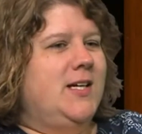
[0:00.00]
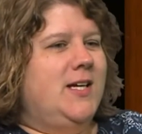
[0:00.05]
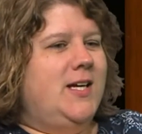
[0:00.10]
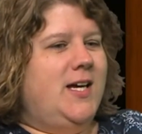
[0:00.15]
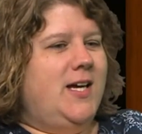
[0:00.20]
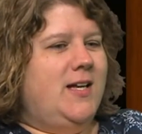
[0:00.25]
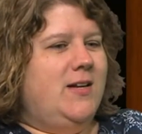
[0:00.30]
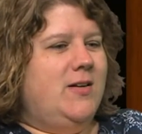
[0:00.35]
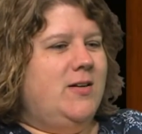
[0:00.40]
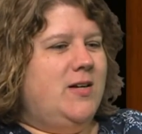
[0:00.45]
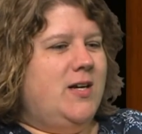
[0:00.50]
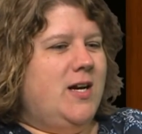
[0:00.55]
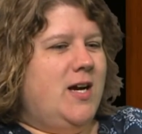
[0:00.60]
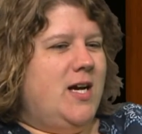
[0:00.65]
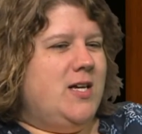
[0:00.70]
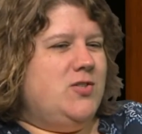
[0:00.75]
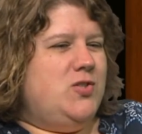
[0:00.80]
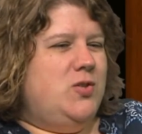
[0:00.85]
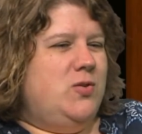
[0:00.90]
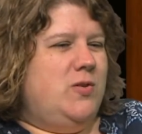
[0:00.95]
And
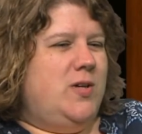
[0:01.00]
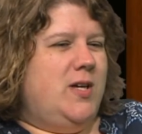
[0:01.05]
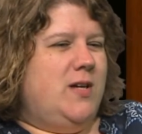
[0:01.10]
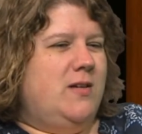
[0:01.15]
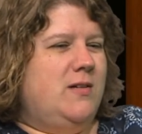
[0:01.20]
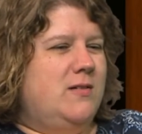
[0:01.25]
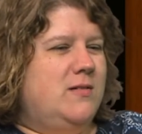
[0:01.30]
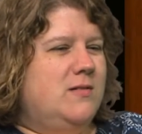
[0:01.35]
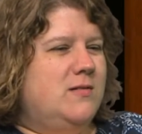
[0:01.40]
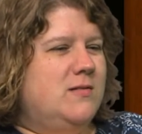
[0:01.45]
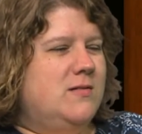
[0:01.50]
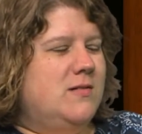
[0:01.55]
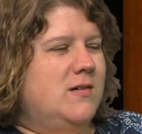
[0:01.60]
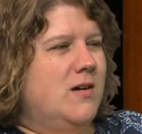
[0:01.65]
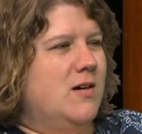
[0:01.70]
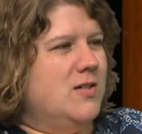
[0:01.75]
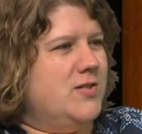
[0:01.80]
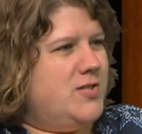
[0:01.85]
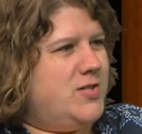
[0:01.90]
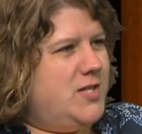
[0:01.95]
as you get
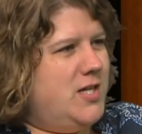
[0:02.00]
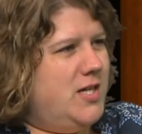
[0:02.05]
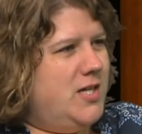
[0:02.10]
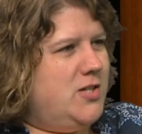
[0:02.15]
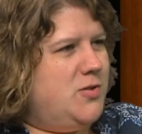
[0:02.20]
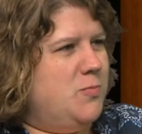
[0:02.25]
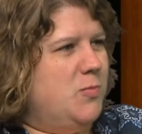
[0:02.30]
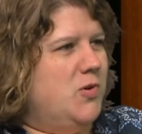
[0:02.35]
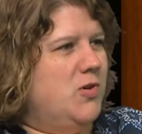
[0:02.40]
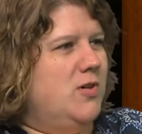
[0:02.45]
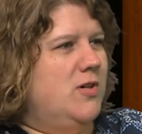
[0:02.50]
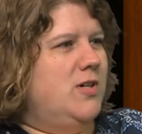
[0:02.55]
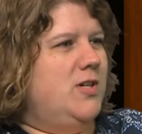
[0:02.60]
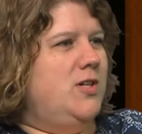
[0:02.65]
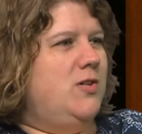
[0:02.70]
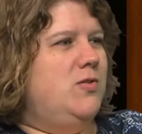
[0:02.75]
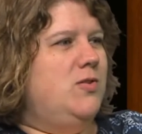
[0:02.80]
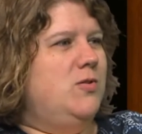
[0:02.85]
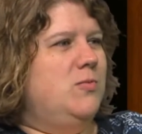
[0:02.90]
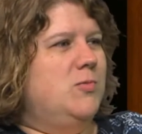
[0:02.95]
on stage more and
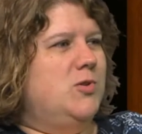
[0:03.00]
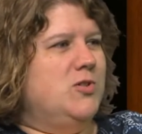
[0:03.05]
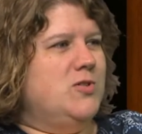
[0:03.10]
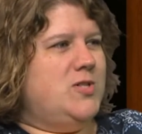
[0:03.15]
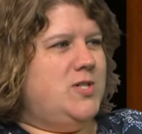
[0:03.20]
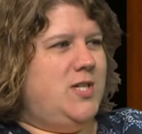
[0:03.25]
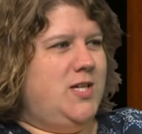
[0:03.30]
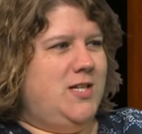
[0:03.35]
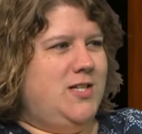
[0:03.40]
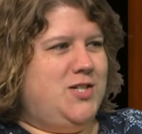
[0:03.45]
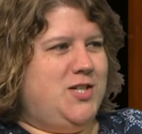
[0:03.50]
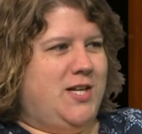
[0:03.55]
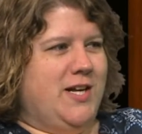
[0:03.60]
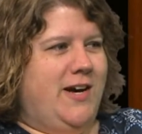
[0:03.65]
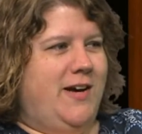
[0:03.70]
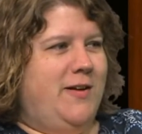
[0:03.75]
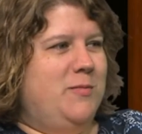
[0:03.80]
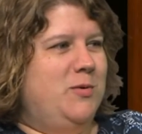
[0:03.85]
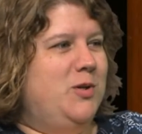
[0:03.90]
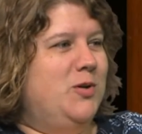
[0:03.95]
you do more stage
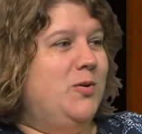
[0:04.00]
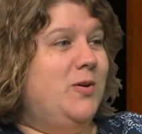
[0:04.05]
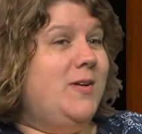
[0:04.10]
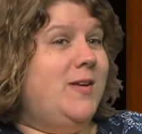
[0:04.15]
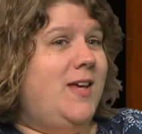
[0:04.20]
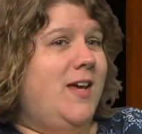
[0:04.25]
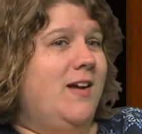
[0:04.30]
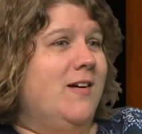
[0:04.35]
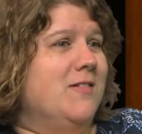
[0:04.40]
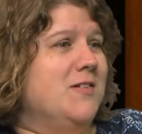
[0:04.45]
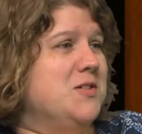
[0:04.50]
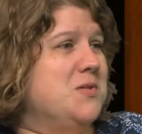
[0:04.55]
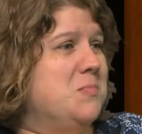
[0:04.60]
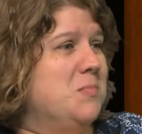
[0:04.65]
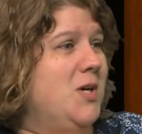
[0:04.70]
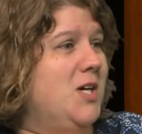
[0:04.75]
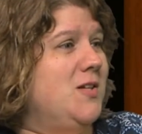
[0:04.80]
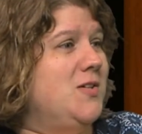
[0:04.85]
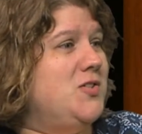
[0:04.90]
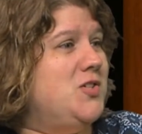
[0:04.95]
time, you don't care as
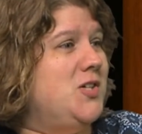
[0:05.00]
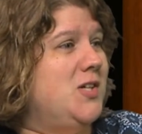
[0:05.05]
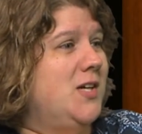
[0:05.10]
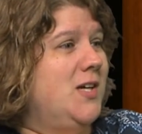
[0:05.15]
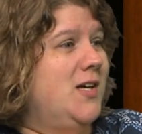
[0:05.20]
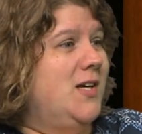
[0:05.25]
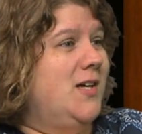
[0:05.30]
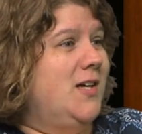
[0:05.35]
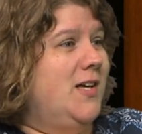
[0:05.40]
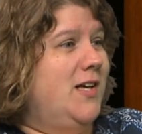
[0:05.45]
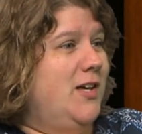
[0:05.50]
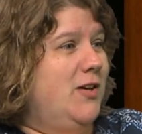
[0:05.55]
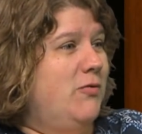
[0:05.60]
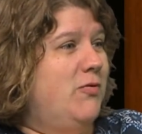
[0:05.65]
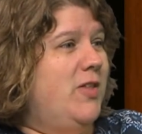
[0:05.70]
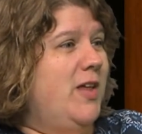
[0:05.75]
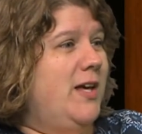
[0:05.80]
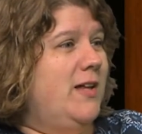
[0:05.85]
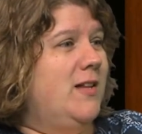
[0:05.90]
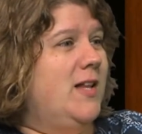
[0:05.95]
much if
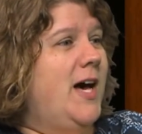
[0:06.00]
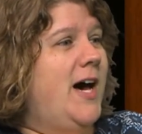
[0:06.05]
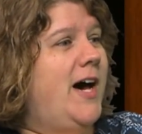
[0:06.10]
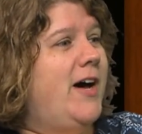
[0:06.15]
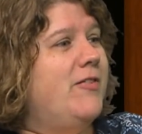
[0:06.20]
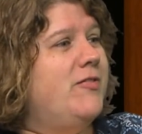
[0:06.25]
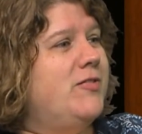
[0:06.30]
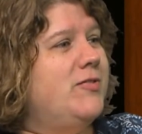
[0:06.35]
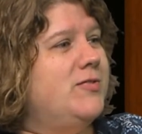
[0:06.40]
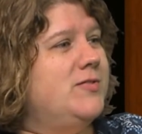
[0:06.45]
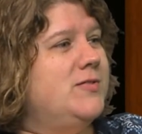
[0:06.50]
they laugh.